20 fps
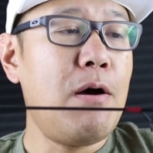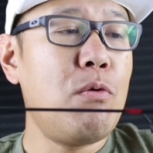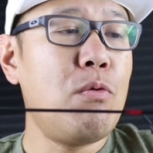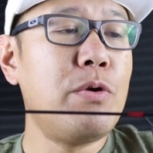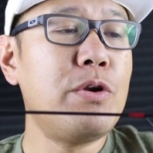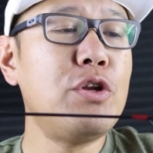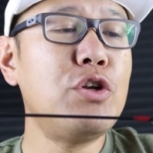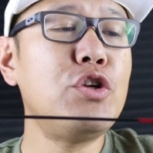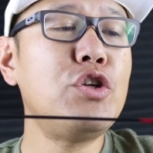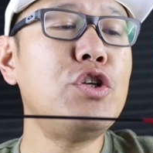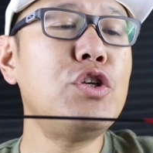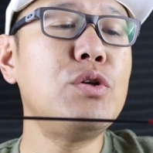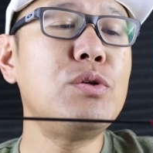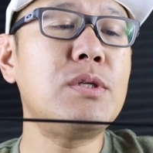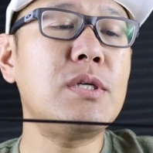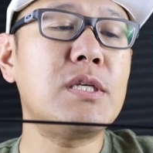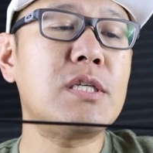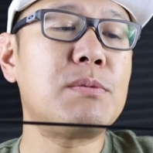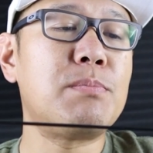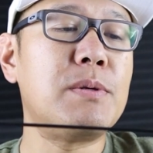when you're
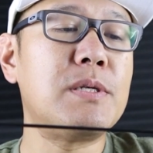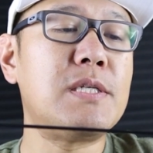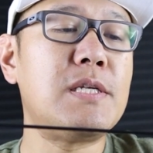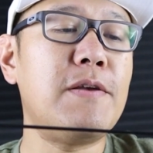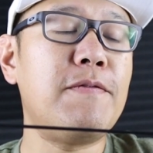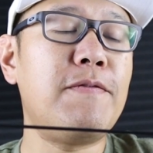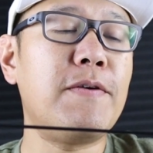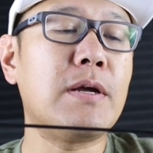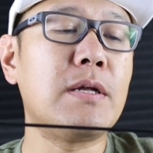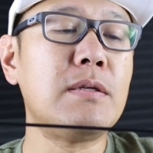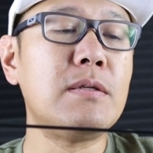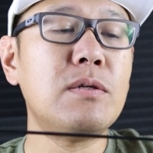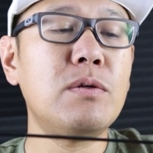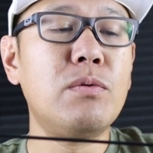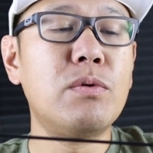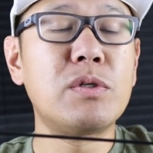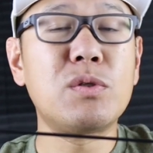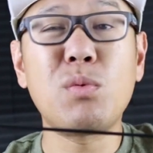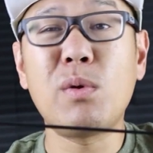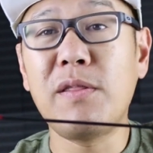using a specific
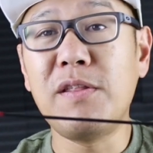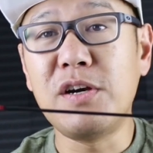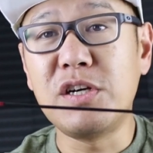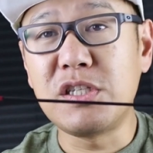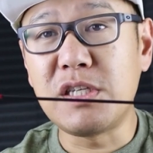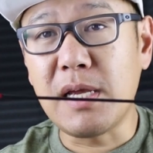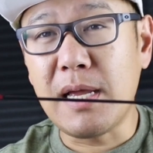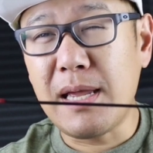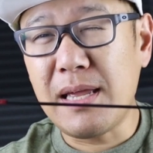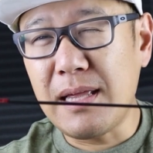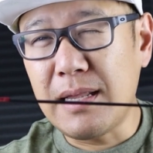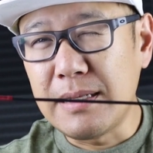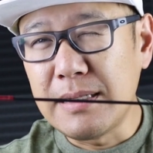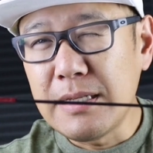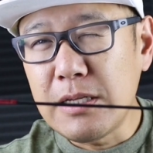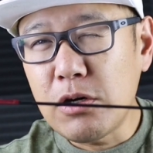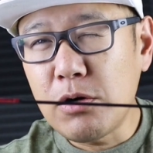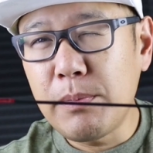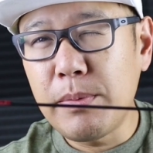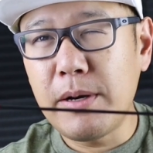lures, whether it's a
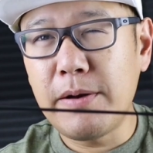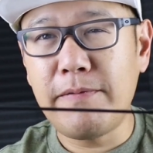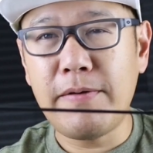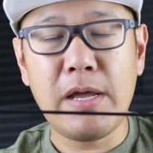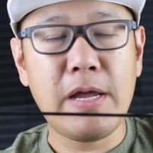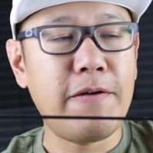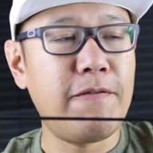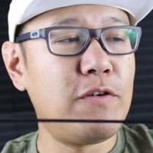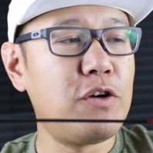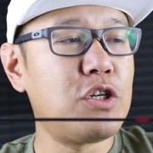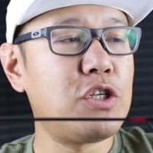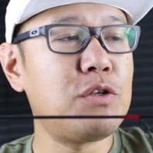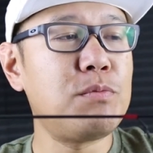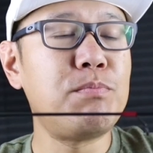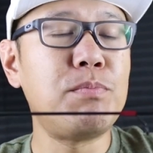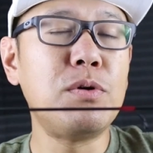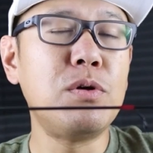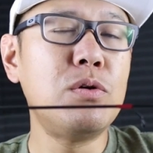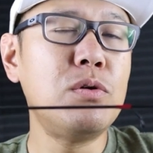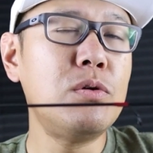little bit of a heavier
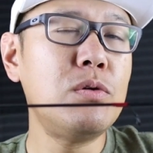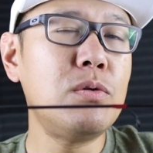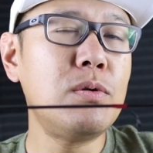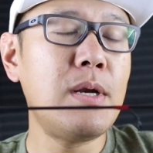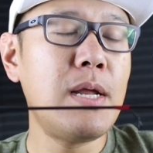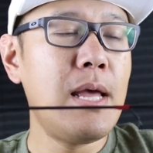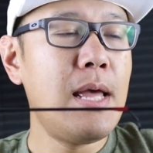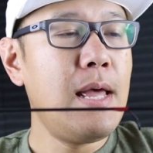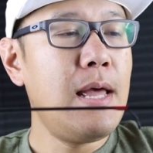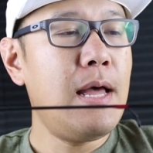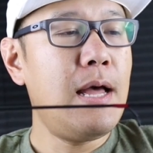spoon,